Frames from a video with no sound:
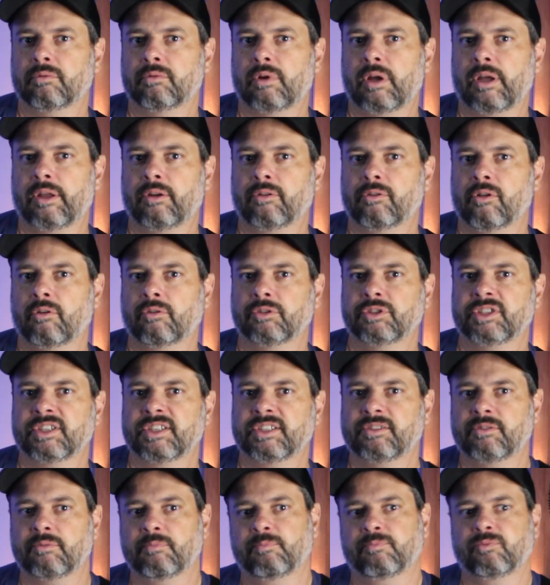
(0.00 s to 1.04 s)
I don't know,
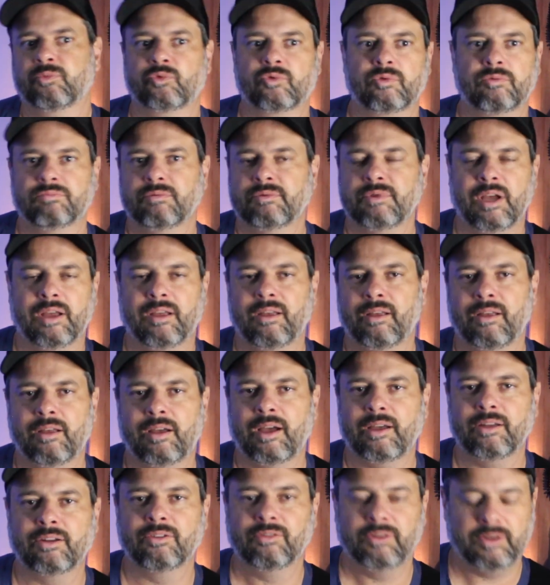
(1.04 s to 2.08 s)

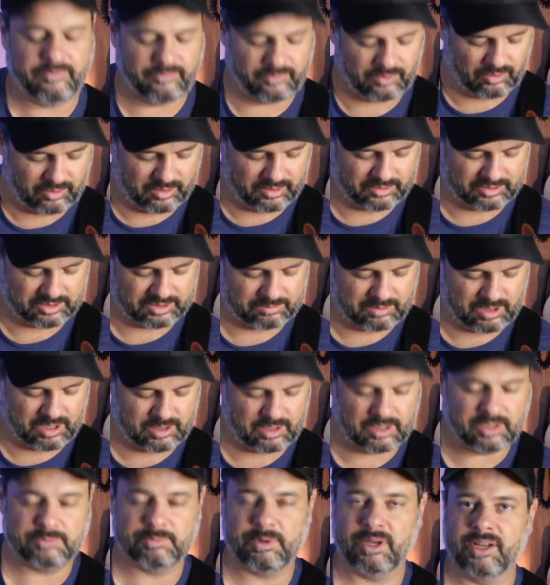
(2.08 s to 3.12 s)
I don't even know how to explain
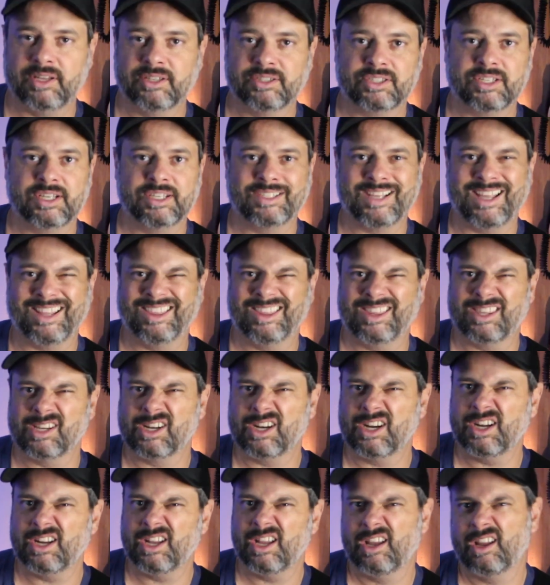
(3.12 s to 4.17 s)
this, but it's just a
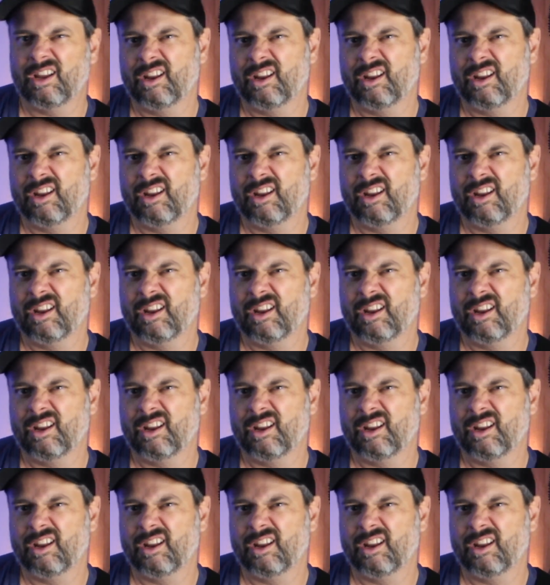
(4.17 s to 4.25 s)
third